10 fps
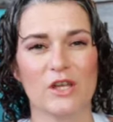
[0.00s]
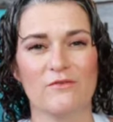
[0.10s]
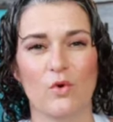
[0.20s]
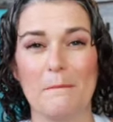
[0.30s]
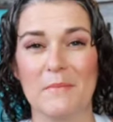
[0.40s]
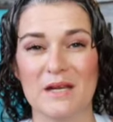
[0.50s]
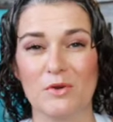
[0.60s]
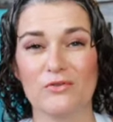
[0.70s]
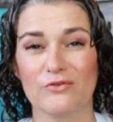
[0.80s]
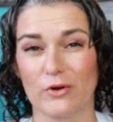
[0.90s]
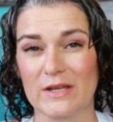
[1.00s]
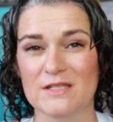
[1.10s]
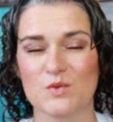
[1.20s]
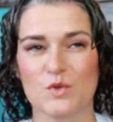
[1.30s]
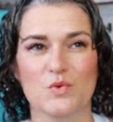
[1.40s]
looking for a minimal
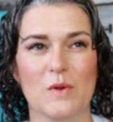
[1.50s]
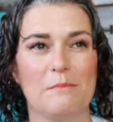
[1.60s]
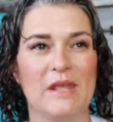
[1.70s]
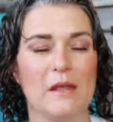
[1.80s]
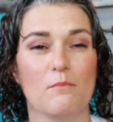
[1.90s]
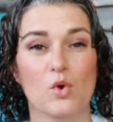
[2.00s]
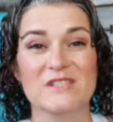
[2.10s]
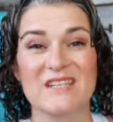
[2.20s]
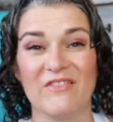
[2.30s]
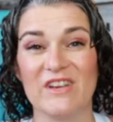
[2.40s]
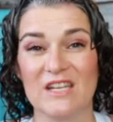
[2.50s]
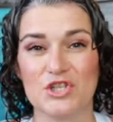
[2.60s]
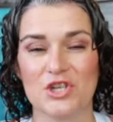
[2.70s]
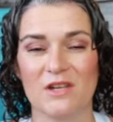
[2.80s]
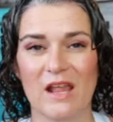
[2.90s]
frizz, which would be more
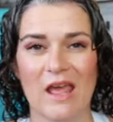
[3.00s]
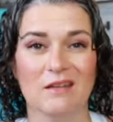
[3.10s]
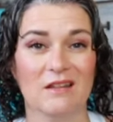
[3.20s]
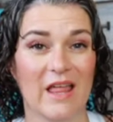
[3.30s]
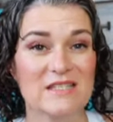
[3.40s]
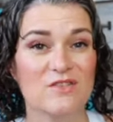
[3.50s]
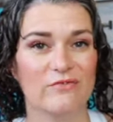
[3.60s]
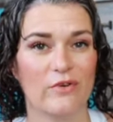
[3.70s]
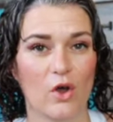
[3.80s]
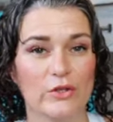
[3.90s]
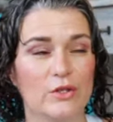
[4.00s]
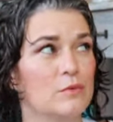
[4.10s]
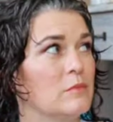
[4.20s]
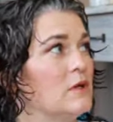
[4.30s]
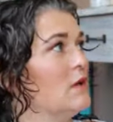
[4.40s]
definition and less
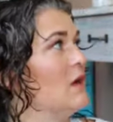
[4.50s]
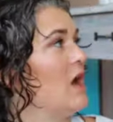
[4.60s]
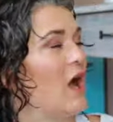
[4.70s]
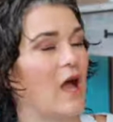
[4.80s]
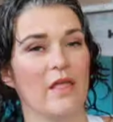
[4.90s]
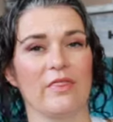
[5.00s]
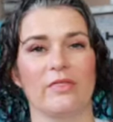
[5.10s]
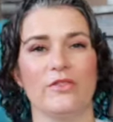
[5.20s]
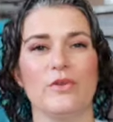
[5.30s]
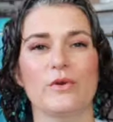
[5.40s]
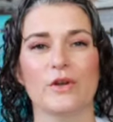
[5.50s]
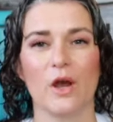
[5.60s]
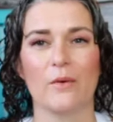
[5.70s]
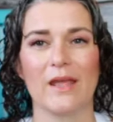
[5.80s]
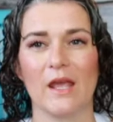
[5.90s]
volume, you could
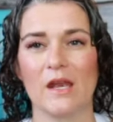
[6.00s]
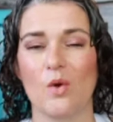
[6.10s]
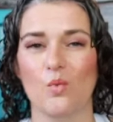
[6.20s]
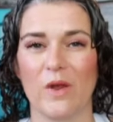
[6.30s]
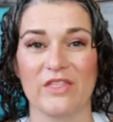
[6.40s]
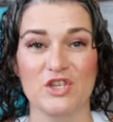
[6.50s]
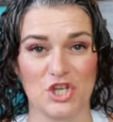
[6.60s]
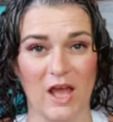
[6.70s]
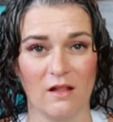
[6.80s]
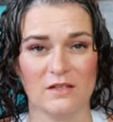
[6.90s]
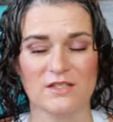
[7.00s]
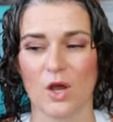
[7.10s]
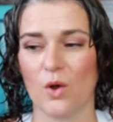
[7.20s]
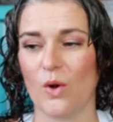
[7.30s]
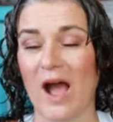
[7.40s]
go in with gel.
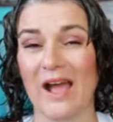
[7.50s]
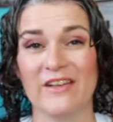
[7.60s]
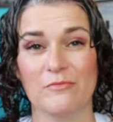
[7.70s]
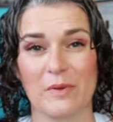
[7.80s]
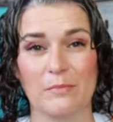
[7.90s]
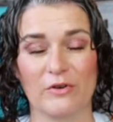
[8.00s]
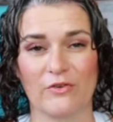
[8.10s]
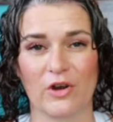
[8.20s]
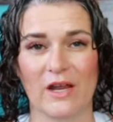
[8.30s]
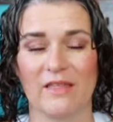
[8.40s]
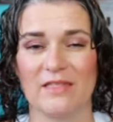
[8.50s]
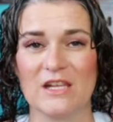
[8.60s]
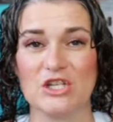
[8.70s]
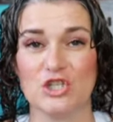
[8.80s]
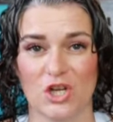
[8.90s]
So I have been preferring
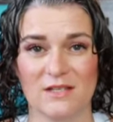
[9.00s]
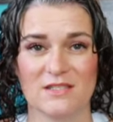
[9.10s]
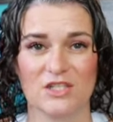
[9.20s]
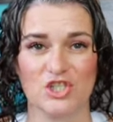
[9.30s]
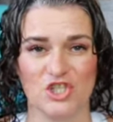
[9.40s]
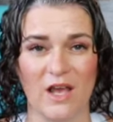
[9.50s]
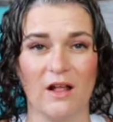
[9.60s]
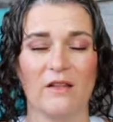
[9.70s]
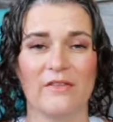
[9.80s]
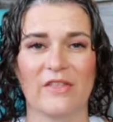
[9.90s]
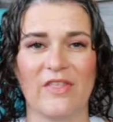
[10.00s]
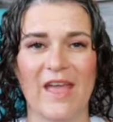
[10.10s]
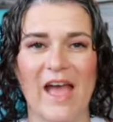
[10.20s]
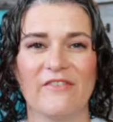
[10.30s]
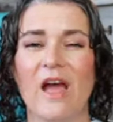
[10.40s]
the Just Gel that they
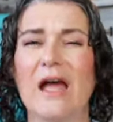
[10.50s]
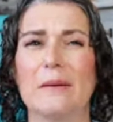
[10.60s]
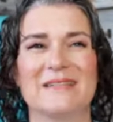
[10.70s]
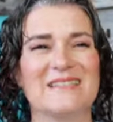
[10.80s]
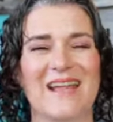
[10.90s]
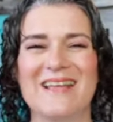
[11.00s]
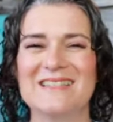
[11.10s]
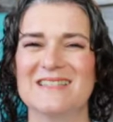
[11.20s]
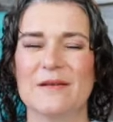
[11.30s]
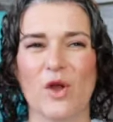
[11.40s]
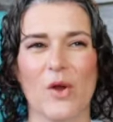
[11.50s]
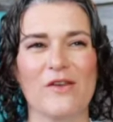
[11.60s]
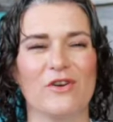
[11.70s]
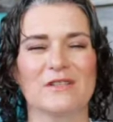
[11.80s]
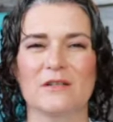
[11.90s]
have. But today, since I'm
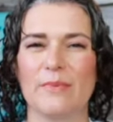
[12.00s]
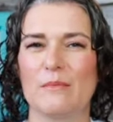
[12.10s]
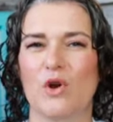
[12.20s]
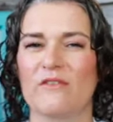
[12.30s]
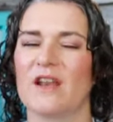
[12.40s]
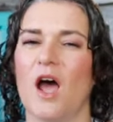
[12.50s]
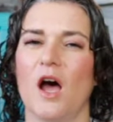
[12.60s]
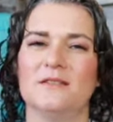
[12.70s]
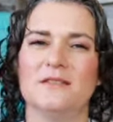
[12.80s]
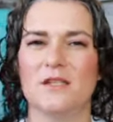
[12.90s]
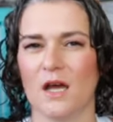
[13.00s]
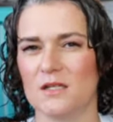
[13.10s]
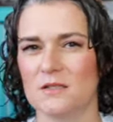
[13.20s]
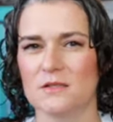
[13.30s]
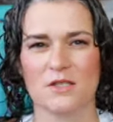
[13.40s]
going for a little bit more of an
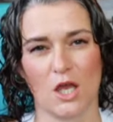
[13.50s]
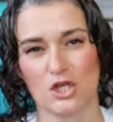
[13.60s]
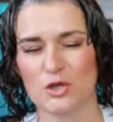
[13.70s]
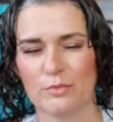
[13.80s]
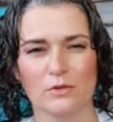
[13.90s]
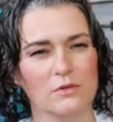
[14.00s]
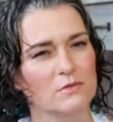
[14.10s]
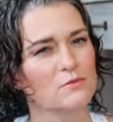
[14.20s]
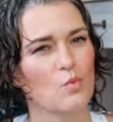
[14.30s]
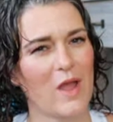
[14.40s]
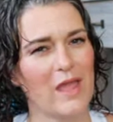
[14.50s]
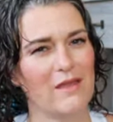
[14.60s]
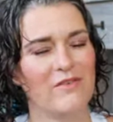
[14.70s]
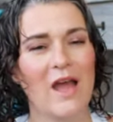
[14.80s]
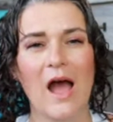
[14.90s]
undone, touchable
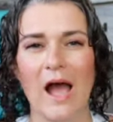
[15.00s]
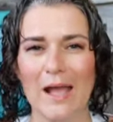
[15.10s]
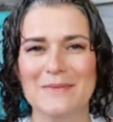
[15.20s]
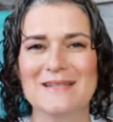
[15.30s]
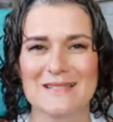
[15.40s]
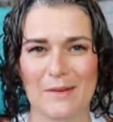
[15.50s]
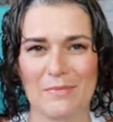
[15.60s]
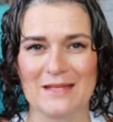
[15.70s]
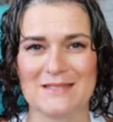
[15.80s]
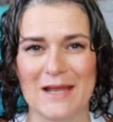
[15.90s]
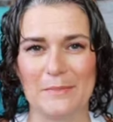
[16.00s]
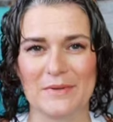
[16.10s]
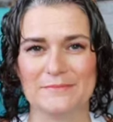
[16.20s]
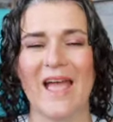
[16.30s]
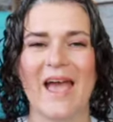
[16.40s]
wave, I'm gonna skip that step.
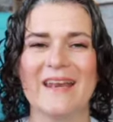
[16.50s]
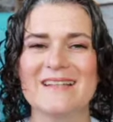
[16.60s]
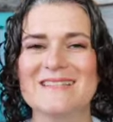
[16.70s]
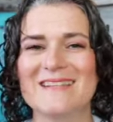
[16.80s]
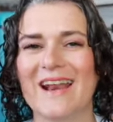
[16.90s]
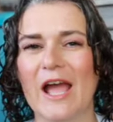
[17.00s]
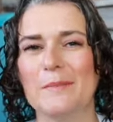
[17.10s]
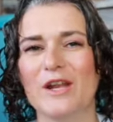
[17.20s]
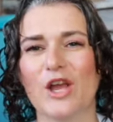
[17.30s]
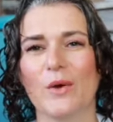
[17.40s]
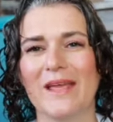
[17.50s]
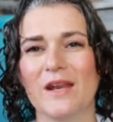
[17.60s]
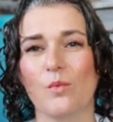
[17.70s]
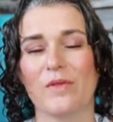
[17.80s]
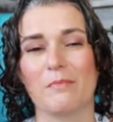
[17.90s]
And instead, I'm gonna go
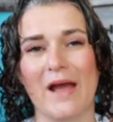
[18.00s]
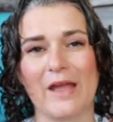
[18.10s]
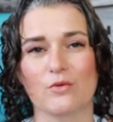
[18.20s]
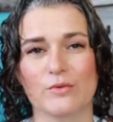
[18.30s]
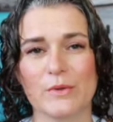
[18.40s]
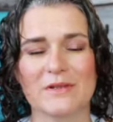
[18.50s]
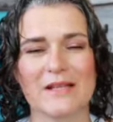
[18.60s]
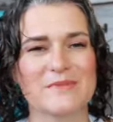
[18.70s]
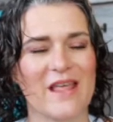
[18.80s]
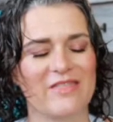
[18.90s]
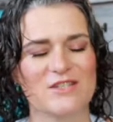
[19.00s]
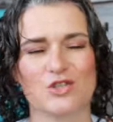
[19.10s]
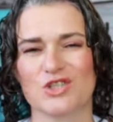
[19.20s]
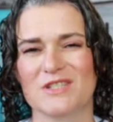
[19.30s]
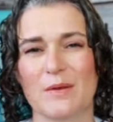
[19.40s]
in with my root clips. These
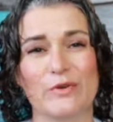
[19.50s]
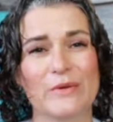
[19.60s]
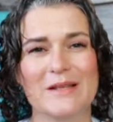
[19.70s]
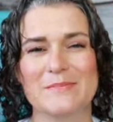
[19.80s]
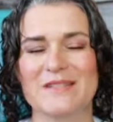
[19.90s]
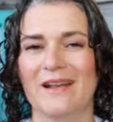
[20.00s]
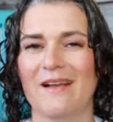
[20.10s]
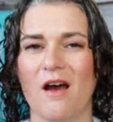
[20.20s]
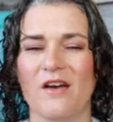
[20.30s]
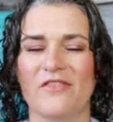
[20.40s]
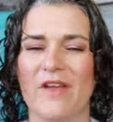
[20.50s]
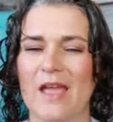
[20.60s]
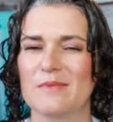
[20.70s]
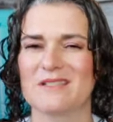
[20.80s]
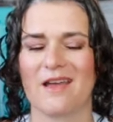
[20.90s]
are just some root clips that I got off of
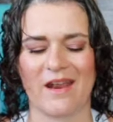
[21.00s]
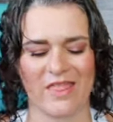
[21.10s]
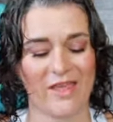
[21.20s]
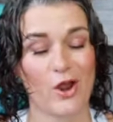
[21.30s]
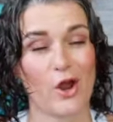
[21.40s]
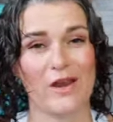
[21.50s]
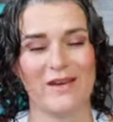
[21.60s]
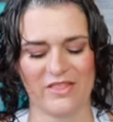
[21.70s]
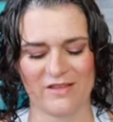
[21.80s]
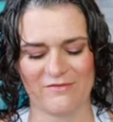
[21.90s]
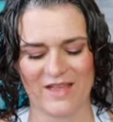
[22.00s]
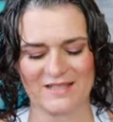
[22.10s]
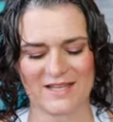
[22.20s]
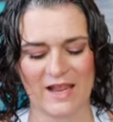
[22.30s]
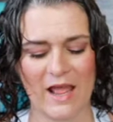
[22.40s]
Amazon, and they are nothing
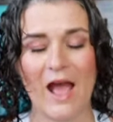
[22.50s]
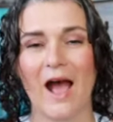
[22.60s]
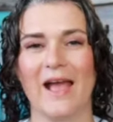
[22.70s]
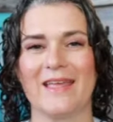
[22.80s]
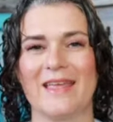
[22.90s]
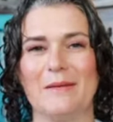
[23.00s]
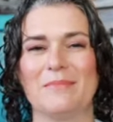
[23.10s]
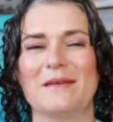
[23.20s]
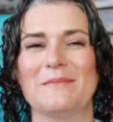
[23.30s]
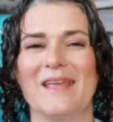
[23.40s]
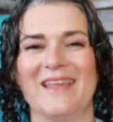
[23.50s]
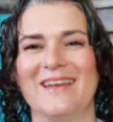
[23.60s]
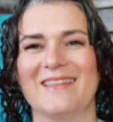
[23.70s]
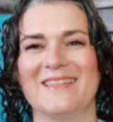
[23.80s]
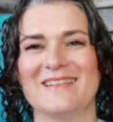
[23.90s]
fancy. I keep them
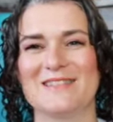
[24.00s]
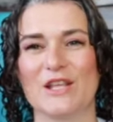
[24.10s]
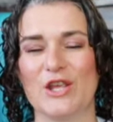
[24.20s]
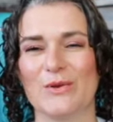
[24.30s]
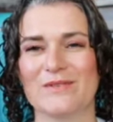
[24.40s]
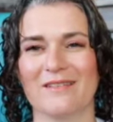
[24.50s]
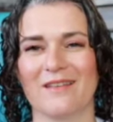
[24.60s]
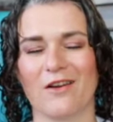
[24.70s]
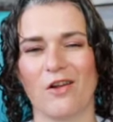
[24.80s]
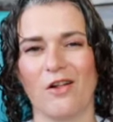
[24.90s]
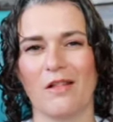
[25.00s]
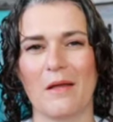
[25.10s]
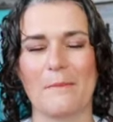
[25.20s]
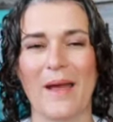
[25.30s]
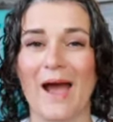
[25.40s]
in this cute
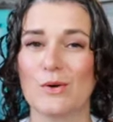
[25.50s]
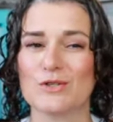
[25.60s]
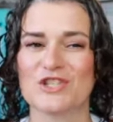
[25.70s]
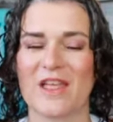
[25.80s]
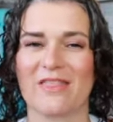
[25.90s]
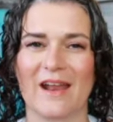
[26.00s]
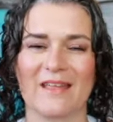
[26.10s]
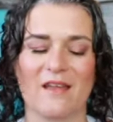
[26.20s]
little pouch that I